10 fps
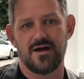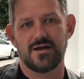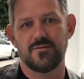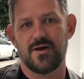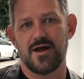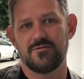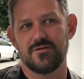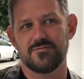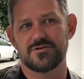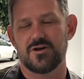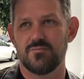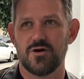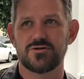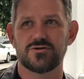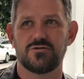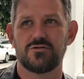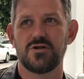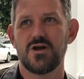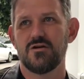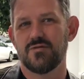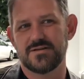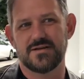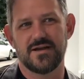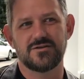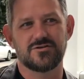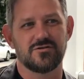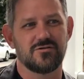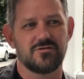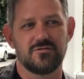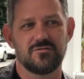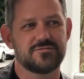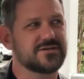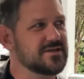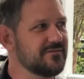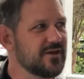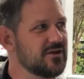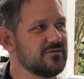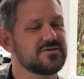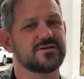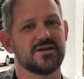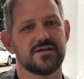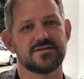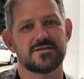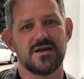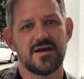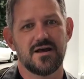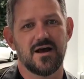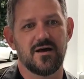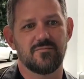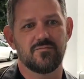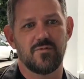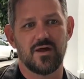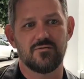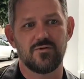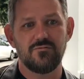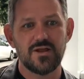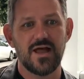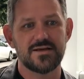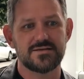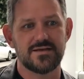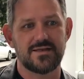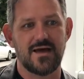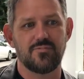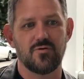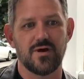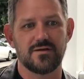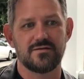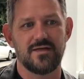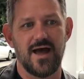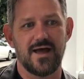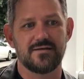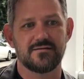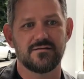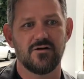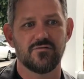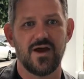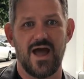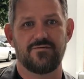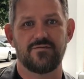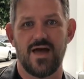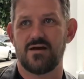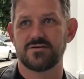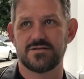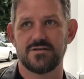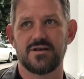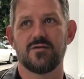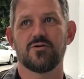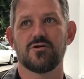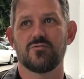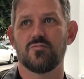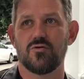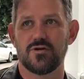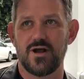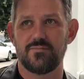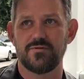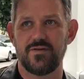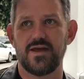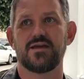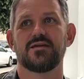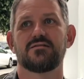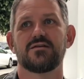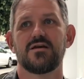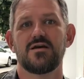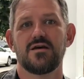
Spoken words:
unoccupied, whether it was commercial, residential, civic uses. And we realized at that point that over half of the houses in the neighborhood were boarded up and vacant.